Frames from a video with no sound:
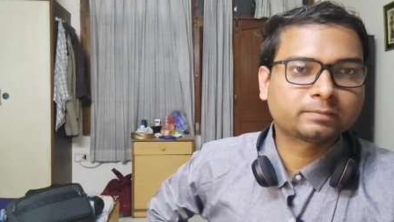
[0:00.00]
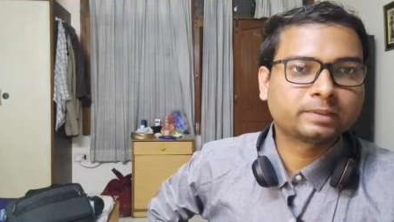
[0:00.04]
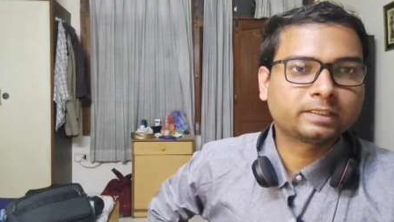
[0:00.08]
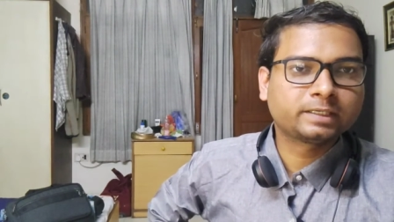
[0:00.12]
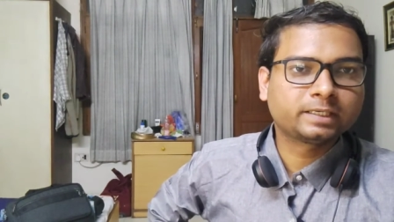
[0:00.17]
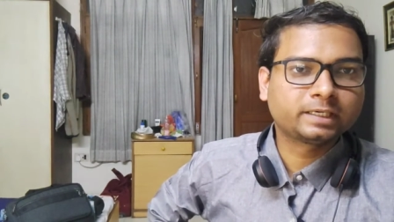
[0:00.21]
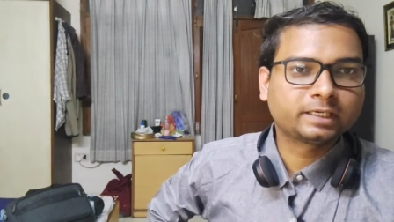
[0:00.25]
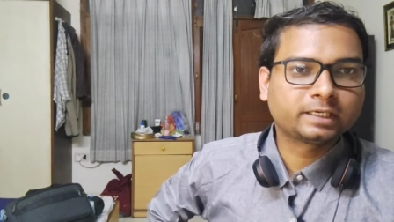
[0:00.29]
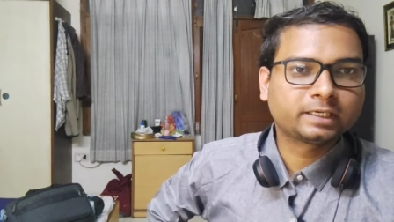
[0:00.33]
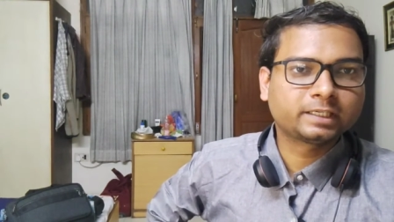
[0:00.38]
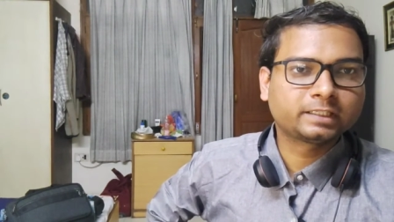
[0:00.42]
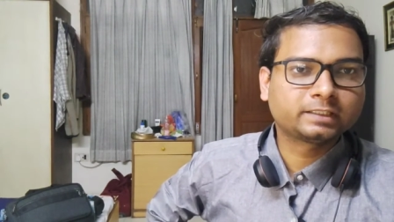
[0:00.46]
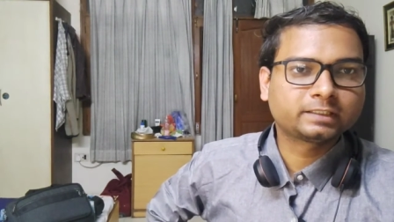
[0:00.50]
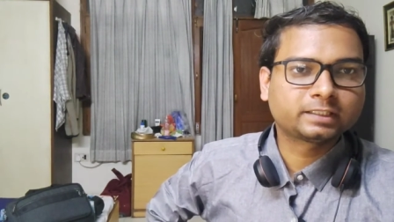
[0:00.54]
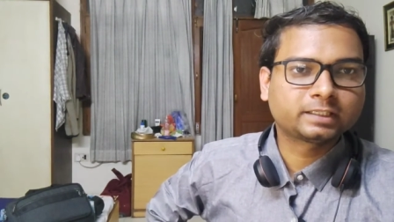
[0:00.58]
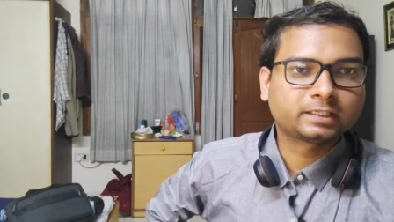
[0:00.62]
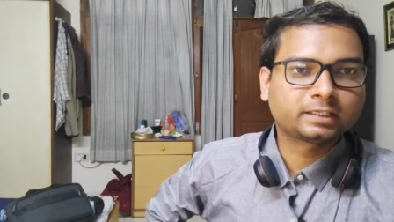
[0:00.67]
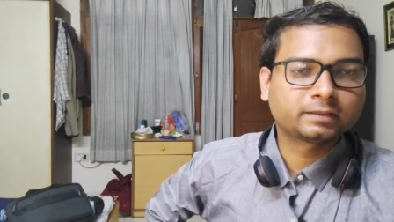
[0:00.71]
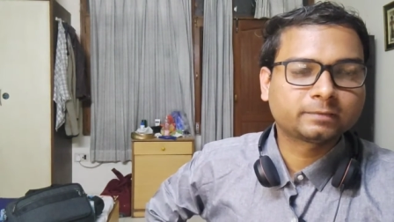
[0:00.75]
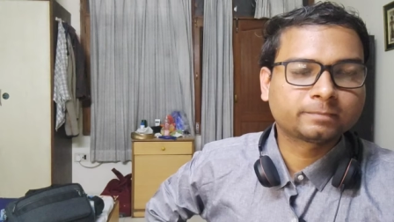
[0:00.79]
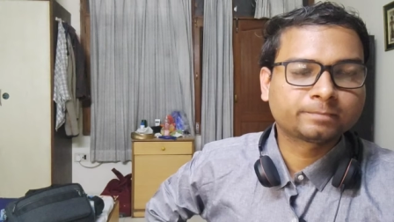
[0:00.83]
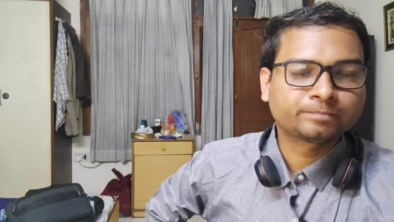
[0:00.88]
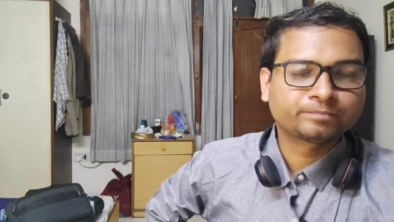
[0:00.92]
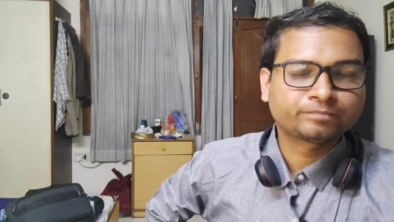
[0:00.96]
been
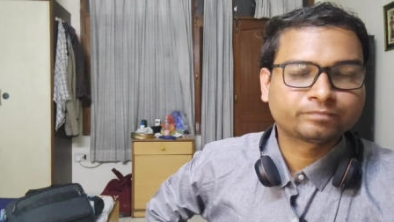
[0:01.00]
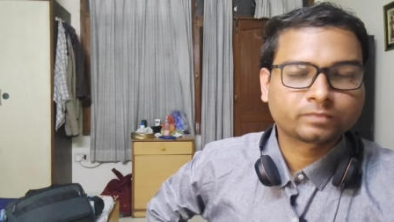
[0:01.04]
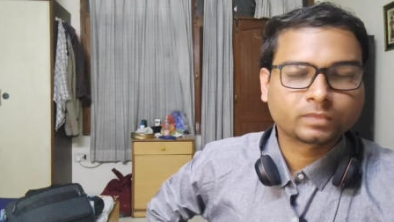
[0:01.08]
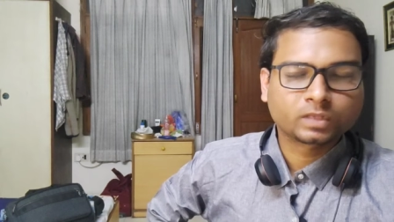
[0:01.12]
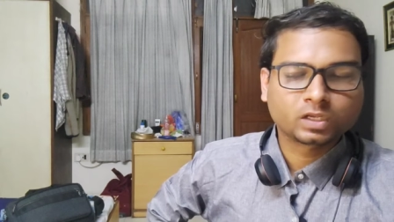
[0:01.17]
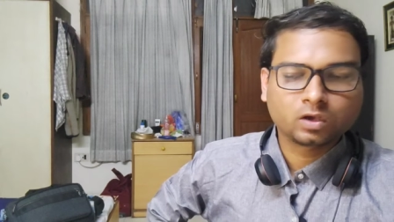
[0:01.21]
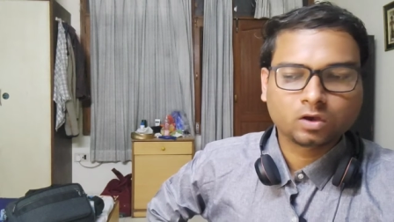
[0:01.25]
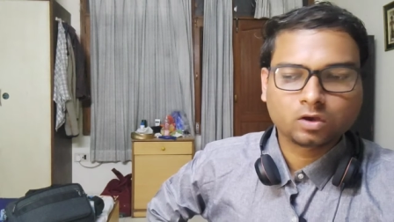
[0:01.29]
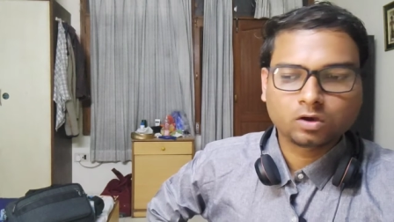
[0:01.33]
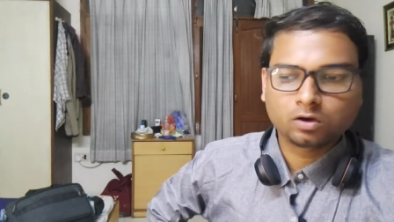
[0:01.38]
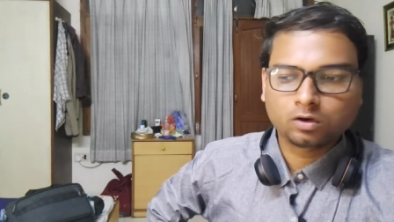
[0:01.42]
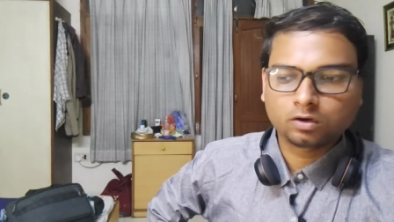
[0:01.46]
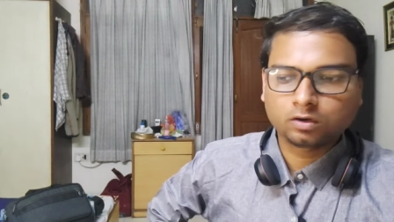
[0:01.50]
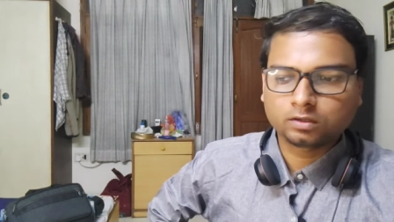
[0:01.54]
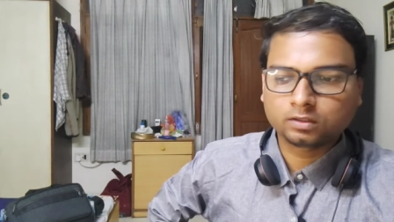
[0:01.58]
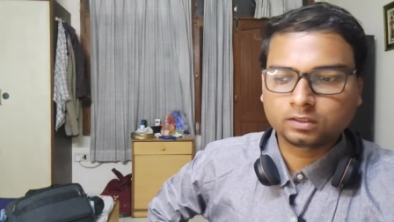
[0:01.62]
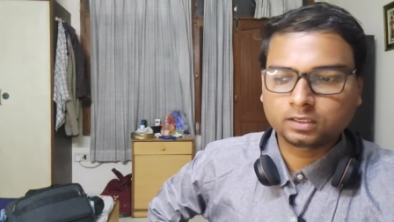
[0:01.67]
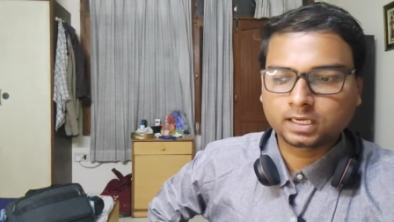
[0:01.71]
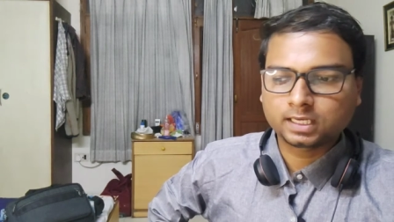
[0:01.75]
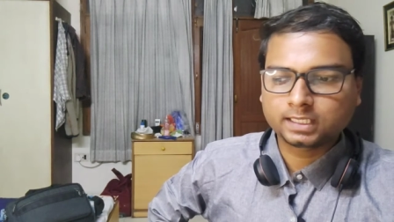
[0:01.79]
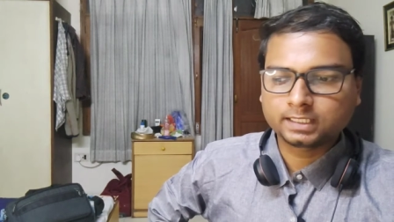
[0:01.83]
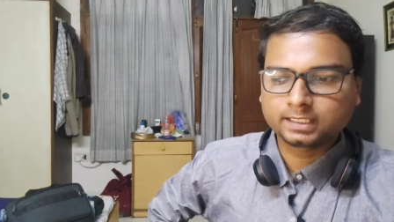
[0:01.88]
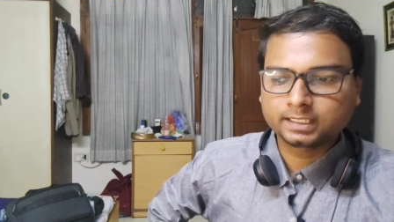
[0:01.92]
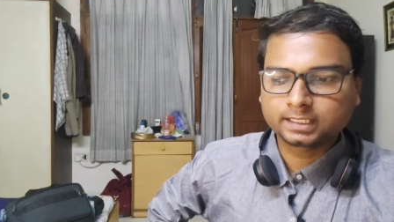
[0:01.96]
decreasing on
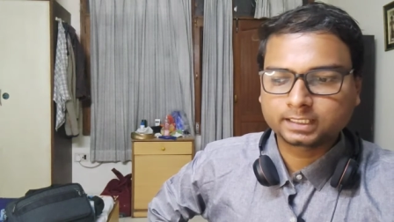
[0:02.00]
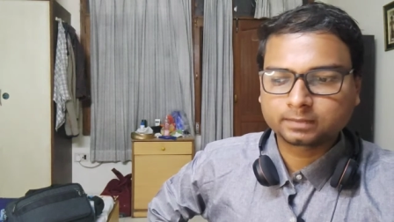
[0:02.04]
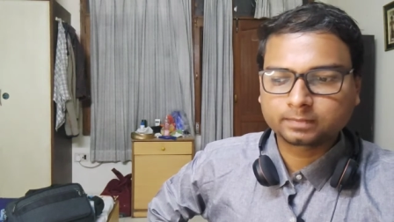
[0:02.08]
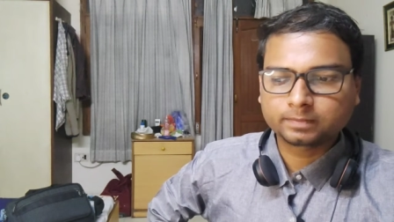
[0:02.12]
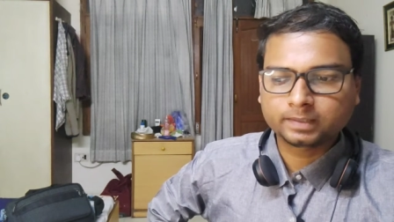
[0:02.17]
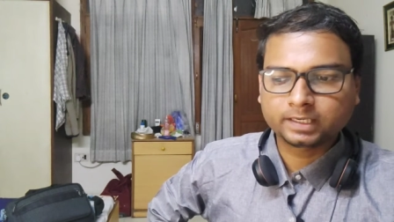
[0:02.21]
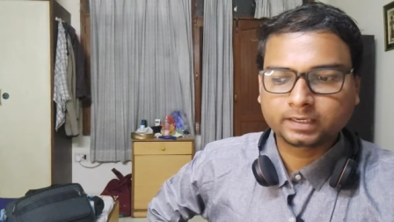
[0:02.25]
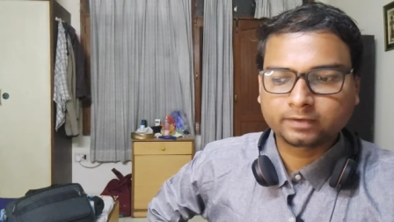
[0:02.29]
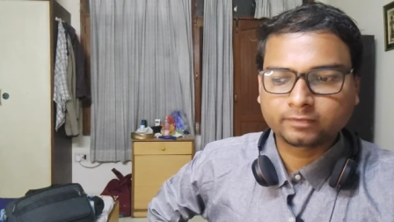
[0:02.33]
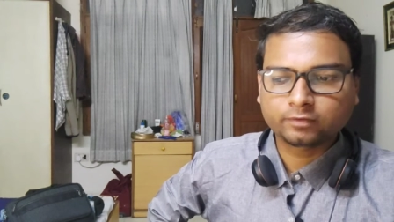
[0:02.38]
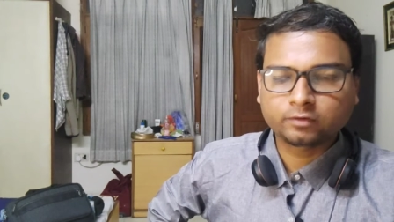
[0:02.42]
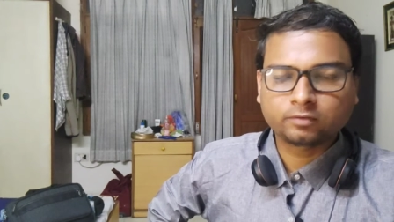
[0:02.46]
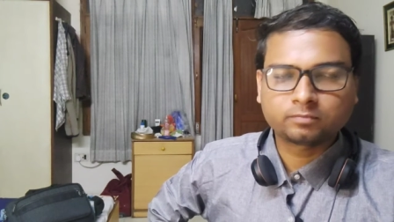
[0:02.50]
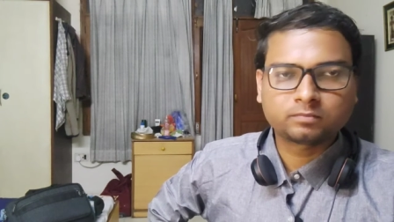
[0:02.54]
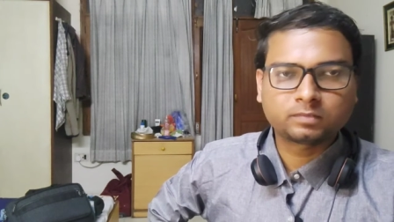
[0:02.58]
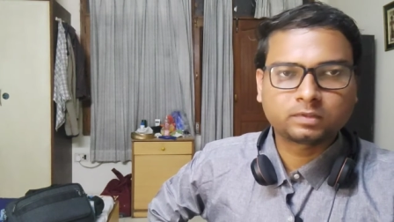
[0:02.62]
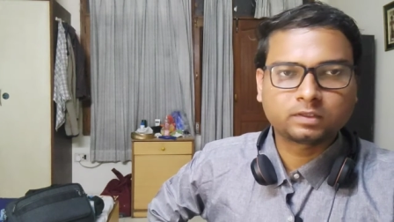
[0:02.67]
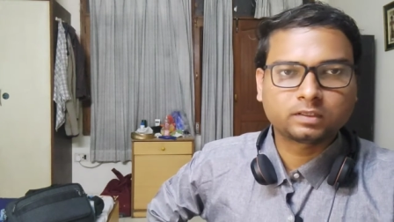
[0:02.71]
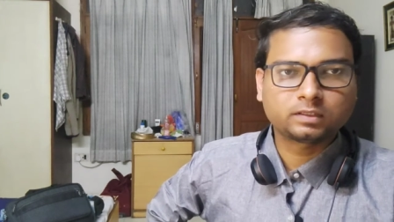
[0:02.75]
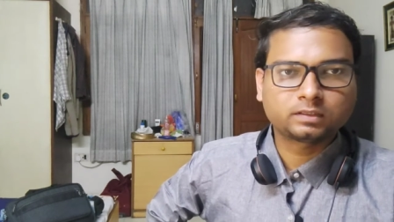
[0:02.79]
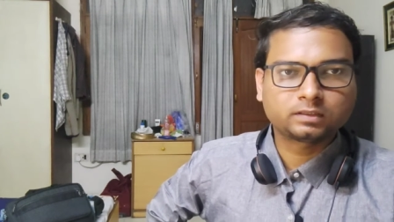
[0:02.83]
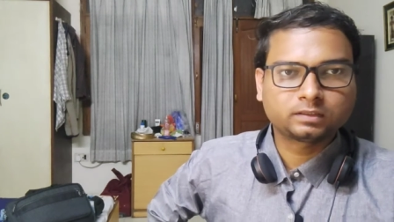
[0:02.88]
IEX platform.